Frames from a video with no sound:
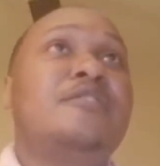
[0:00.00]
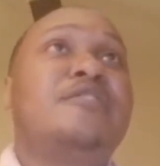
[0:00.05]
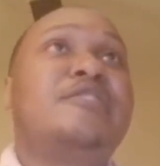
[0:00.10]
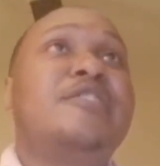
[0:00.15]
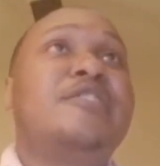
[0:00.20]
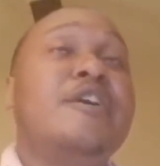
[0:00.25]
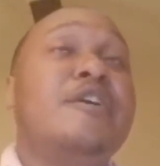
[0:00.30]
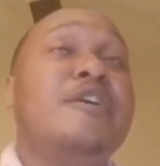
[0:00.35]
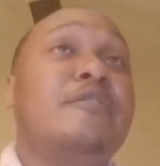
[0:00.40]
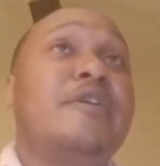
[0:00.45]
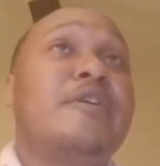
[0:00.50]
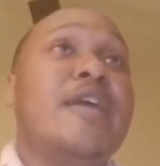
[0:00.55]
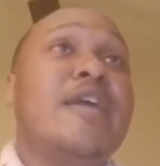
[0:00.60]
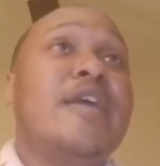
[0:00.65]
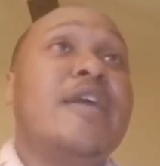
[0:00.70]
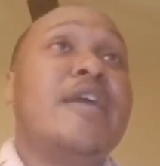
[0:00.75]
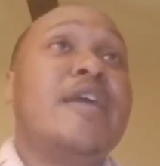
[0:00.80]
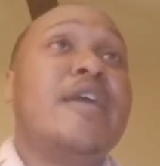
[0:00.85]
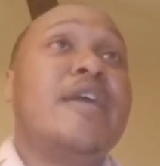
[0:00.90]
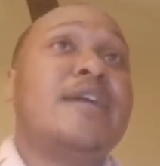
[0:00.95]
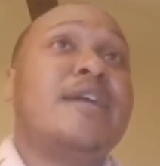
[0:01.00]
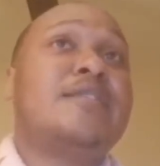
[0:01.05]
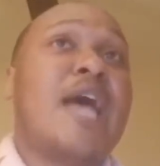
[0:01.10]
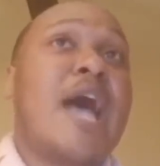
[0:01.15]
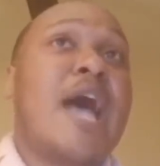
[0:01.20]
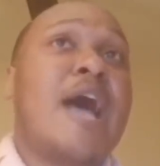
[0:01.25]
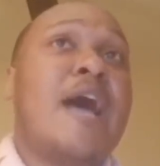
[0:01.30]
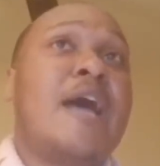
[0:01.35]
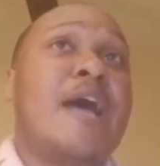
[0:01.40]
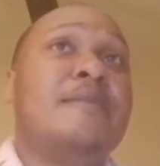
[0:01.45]
Silky at that
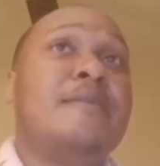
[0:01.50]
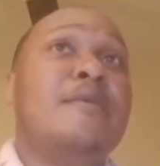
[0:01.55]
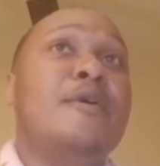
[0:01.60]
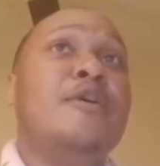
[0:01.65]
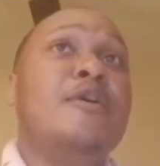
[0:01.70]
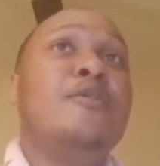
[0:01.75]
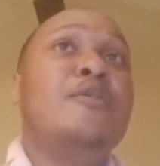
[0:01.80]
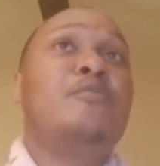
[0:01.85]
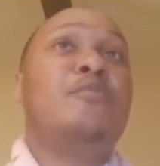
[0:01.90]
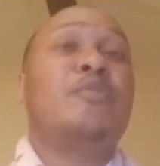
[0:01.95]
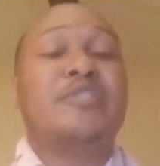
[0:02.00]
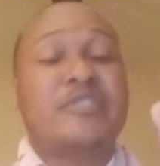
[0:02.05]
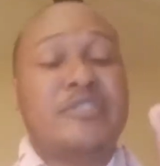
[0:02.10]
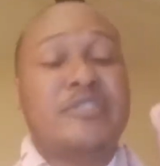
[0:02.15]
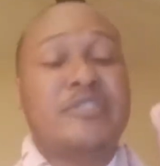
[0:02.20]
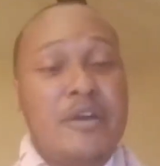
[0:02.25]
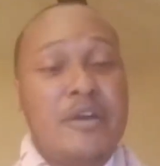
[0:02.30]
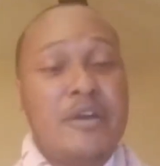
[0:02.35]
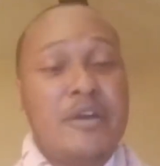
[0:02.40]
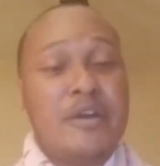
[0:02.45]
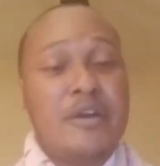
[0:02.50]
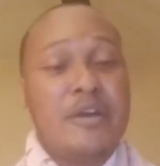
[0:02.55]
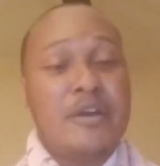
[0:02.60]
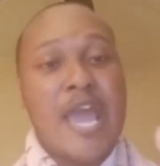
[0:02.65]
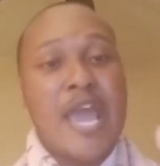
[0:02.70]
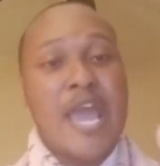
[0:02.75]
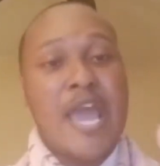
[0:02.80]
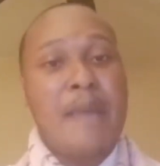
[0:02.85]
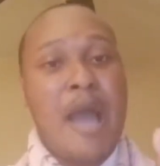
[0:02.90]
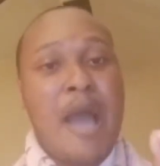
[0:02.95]
time was Silky
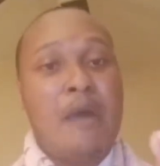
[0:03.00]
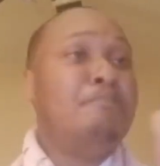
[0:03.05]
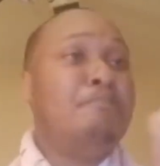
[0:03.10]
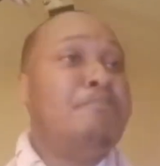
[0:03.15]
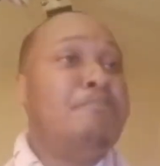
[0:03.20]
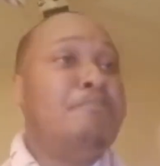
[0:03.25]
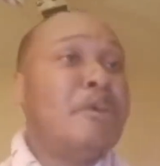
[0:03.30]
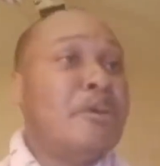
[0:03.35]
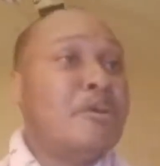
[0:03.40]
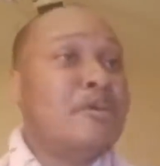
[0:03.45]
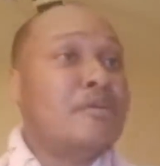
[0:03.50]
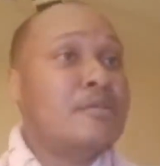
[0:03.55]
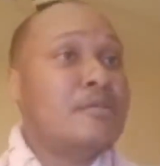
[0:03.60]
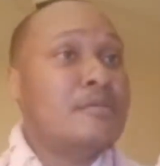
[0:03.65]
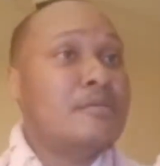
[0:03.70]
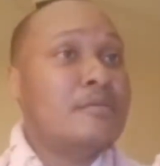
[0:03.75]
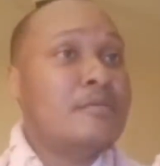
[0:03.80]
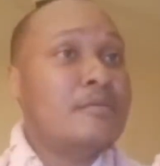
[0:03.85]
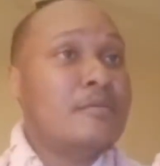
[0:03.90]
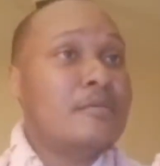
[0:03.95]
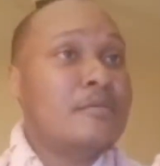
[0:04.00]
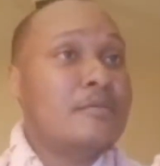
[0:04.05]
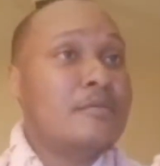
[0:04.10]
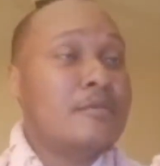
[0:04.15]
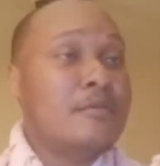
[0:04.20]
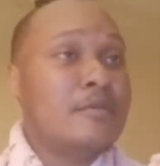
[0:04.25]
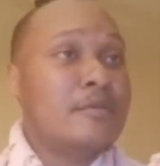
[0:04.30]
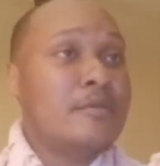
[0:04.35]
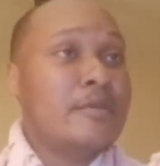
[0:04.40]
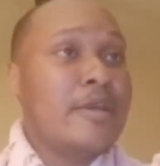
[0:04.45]
came out with a book.
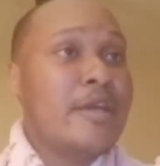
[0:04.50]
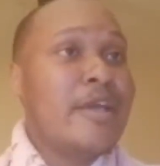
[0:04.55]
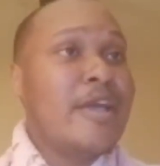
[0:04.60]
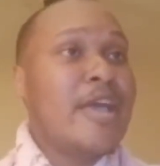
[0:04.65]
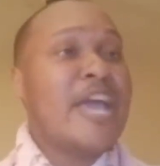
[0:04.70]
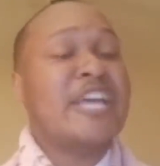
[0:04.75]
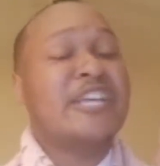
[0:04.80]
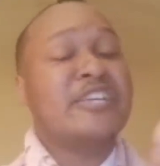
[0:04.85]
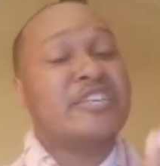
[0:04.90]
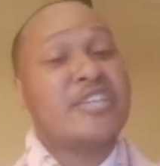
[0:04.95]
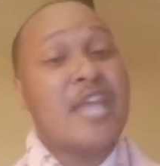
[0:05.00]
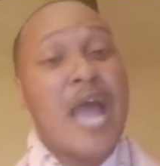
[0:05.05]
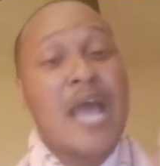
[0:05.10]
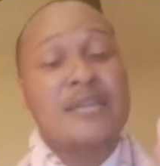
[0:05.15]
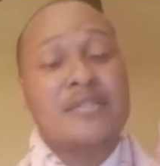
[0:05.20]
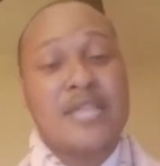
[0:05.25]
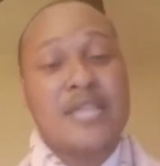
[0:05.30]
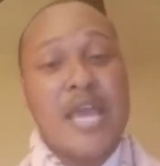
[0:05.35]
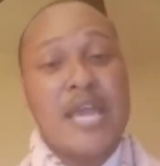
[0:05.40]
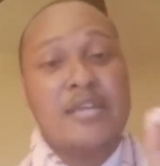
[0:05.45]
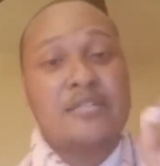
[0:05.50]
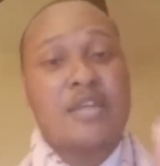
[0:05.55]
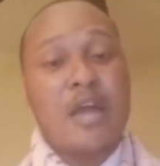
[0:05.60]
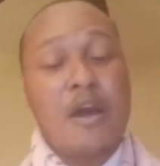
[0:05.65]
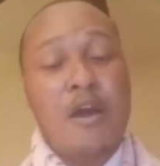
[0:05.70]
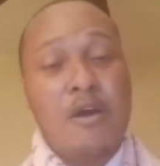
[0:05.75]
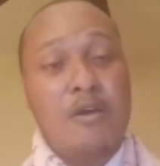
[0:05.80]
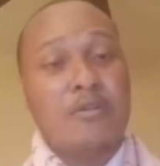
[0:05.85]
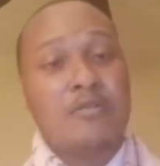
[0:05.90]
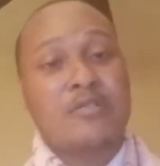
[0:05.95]
And Shantae
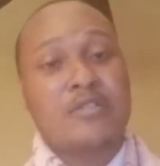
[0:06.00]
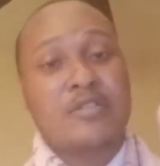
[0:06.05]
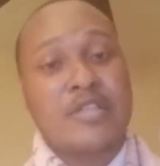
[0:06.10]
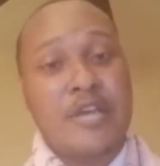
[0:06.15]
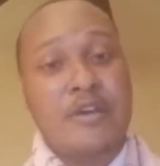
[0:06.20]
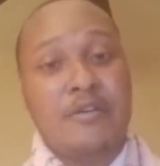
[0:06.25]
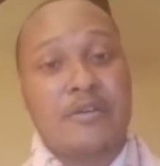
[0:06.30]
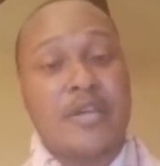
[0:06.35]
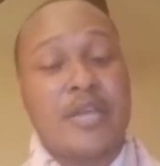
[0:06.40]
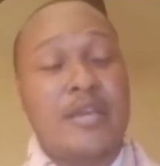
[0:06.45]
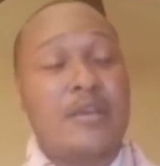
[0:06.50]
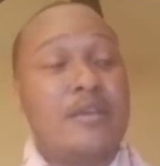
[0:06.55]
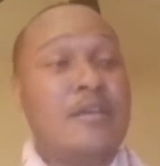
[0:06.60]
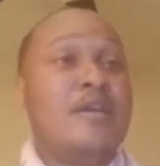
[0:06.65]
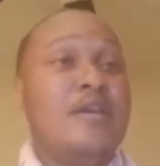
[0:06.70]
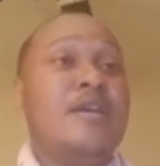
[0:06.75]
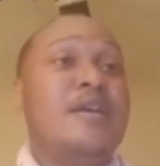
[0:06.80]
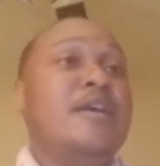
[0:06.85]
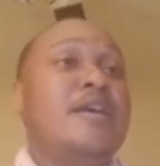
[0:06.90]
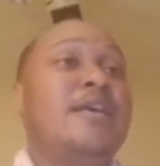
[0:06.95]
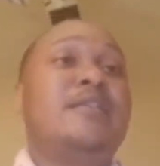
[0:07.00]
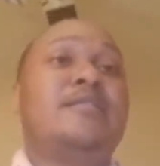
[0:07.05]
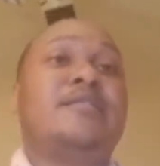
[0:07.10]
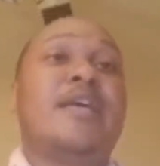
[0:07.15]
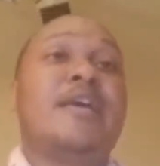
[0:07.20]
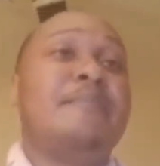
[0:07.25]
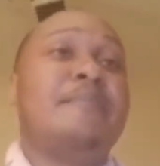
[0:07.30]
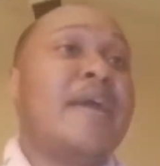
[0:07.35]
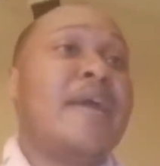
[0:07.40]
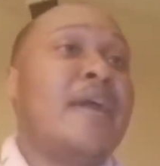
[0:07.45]
told Silky, he
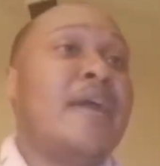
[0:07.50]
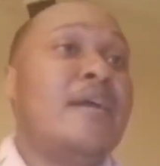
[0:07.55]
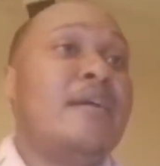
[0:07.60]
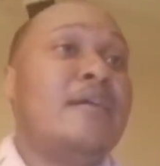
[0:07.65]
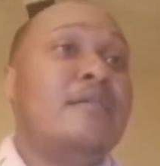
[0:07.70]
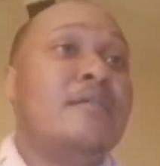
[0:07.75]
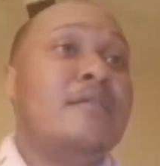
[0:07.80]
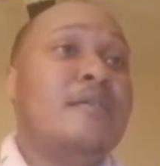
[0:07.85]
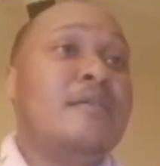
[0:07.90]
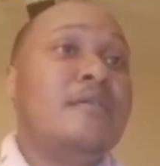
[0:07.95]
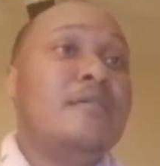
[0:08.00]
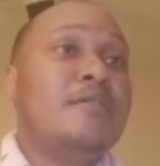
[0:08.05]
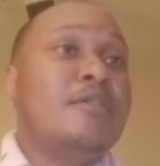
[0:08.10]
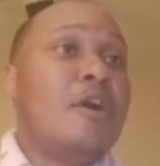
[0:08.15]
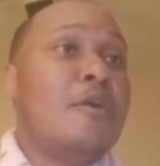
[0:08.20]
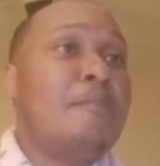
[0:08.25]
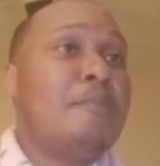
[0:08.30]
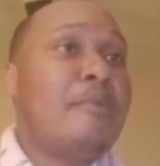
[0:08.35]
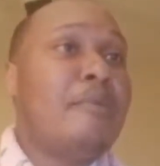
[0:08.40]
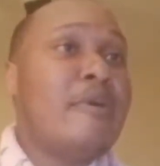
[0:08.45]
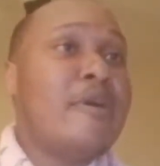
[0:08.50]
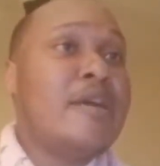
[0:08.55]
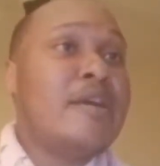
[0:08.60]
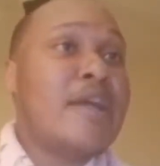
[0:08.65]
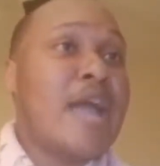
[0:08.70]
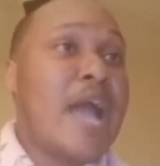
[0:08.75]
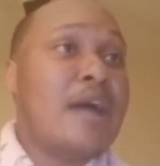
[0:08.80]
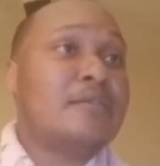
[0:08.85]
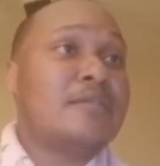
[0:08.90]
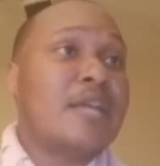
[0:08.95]
said, man, don't
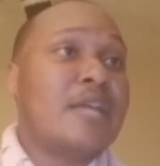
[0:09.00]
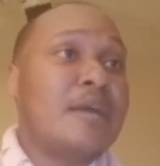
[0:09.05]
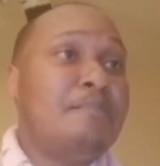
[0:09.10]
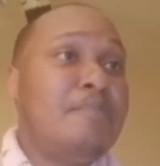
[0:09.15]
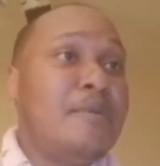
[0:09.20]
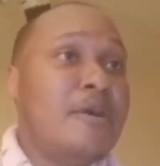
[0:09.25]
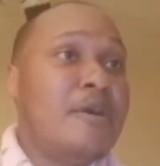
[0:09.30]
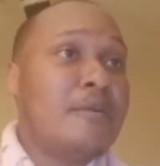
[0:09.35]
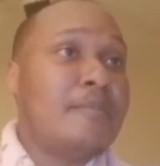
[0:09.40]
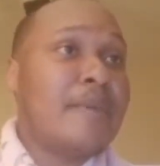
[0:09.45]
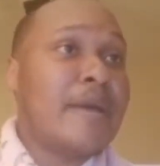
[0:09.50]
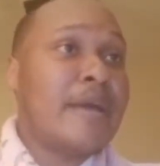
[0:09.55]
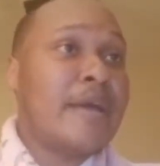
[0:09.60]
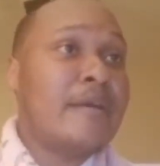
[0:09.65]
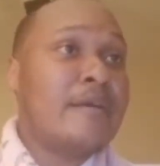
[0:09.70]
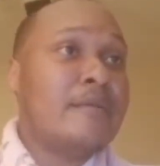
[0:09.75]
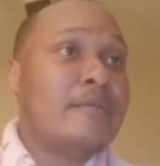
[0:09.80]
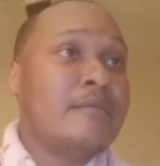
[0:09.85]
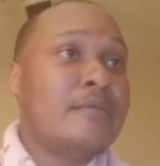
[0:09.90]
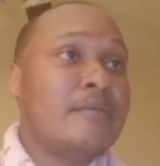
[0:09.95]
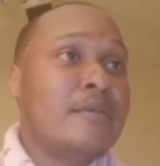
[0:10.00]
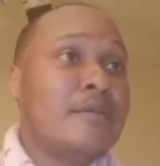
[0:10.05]
bring out that book, man.